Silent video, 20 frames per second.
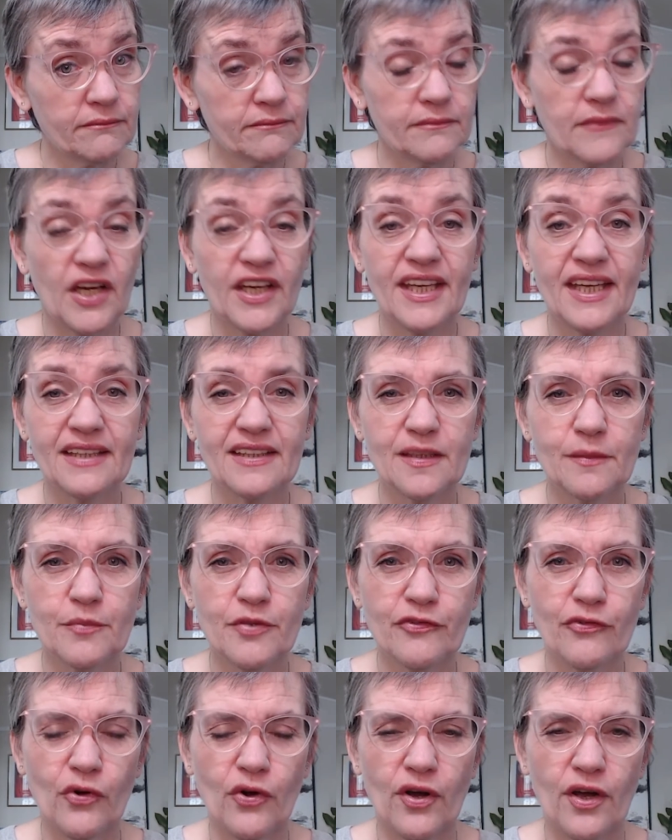I get it
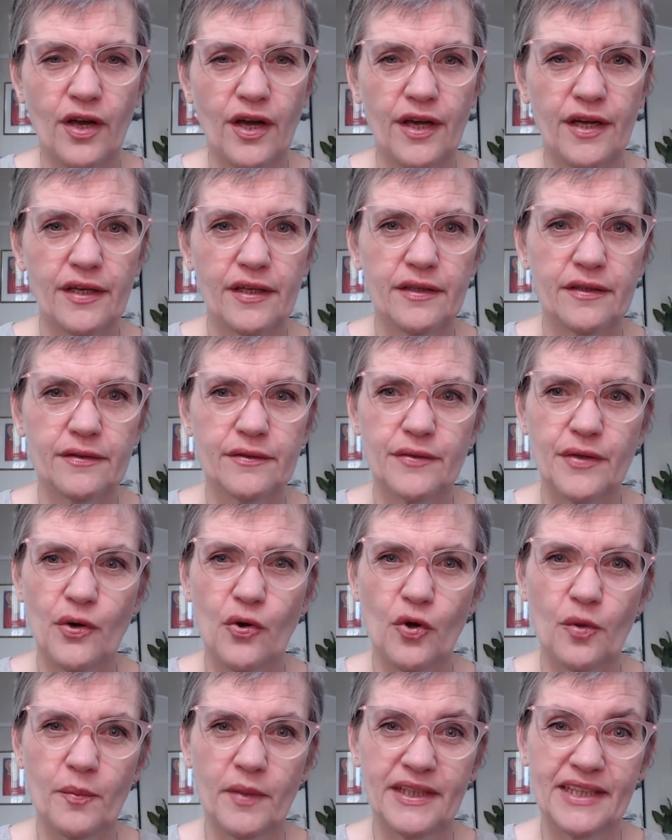before I
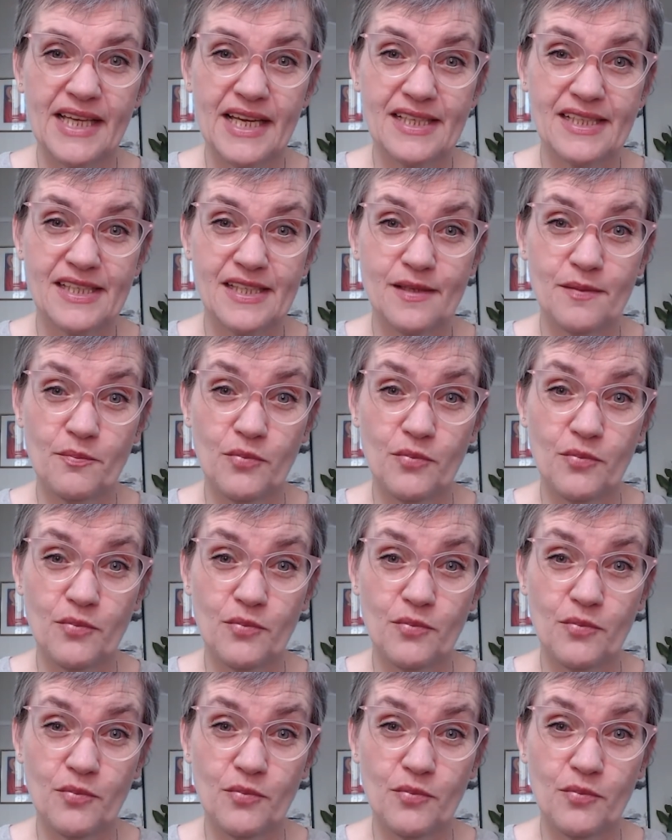record my next